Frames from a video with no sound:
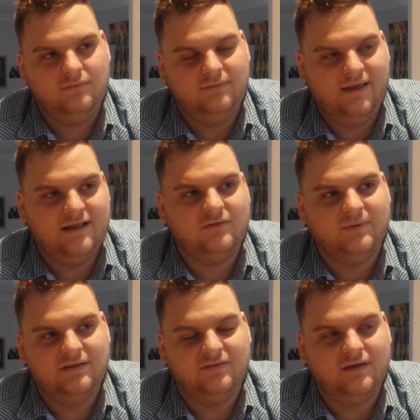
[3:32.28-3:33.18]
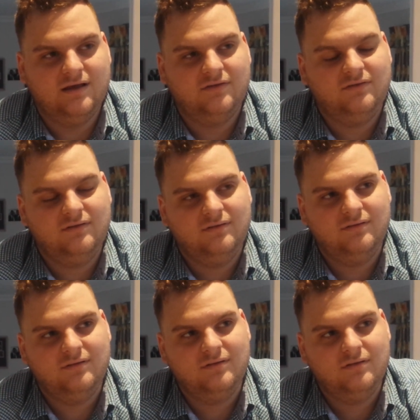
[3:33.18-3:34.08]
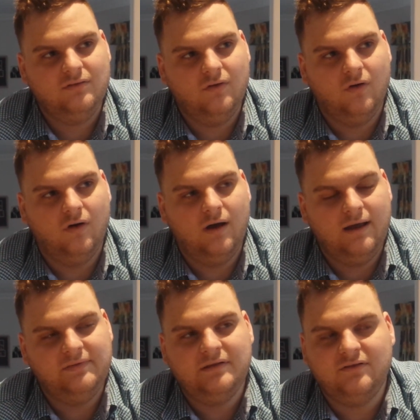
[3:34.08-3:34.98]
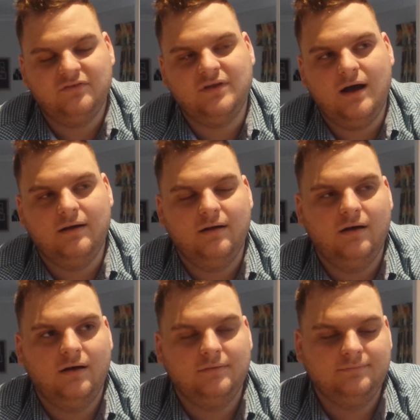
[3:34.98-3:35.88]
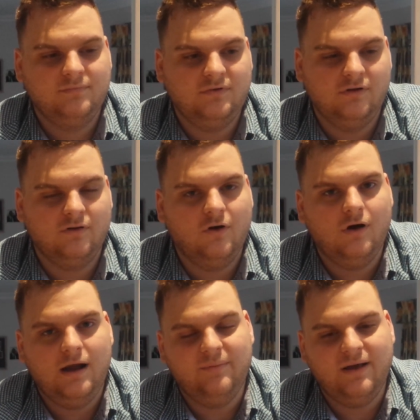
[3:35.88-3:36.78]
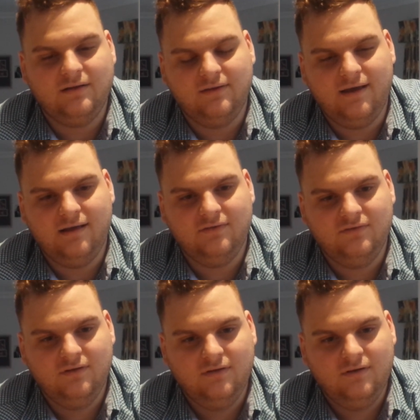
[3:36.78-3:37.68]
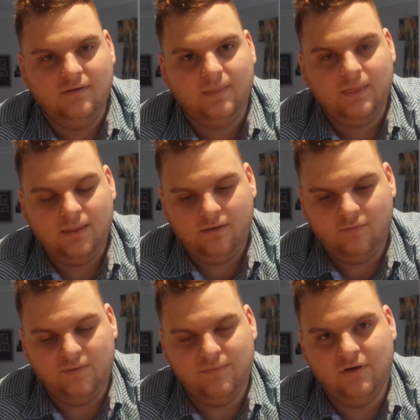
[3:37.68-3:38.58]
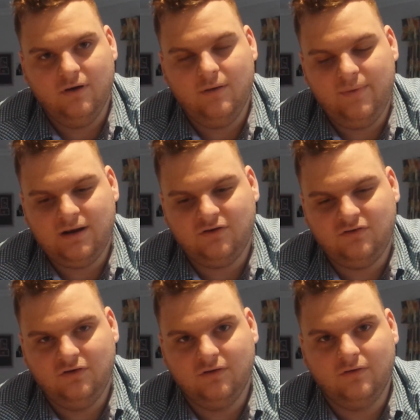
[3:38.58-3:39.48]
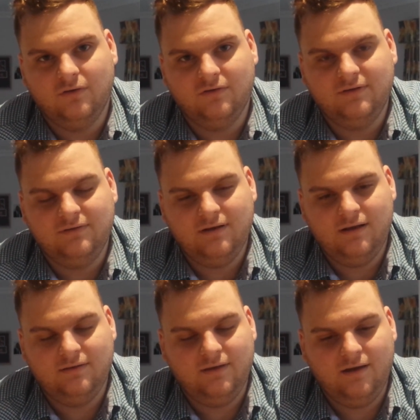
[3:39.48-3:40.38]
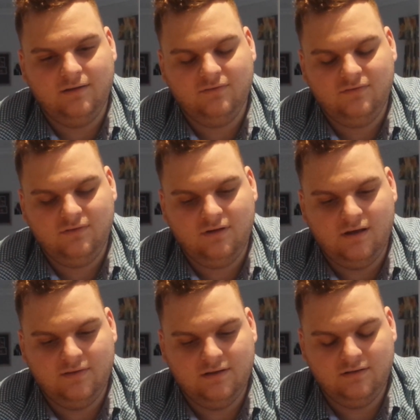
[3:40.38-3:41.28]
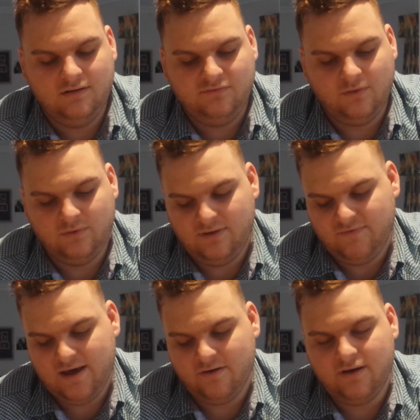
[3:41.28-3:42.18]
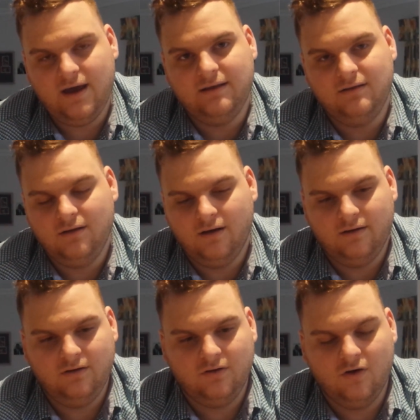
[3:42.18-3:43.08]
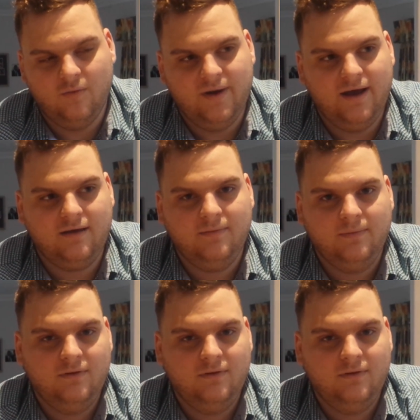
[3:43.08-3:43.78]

dance princess, and then discarded unicore, added back dance, went mirror, banished unicore and dance, and then summoned Valk, add unicore back,